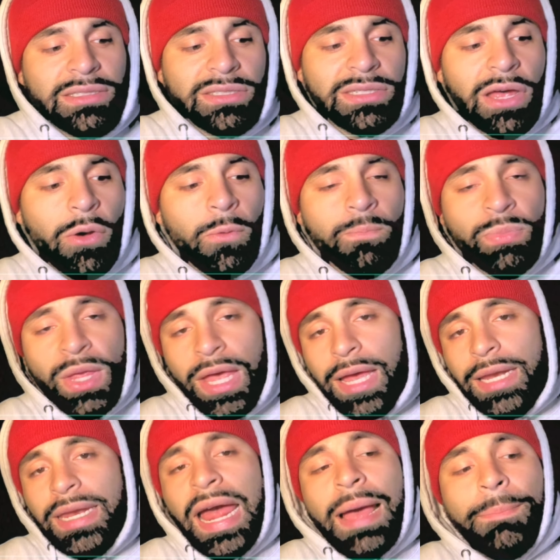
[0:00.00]
So
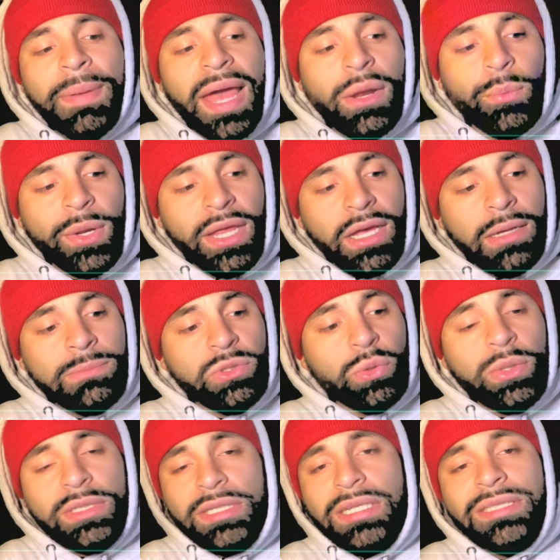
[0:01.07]
not bad when it comes
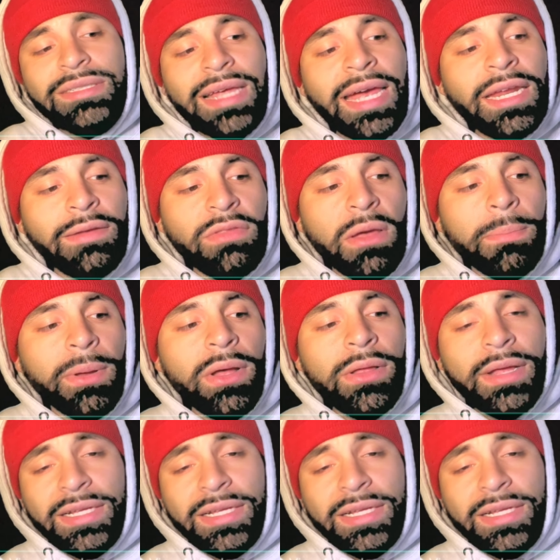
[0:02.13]
towards this side of the ball,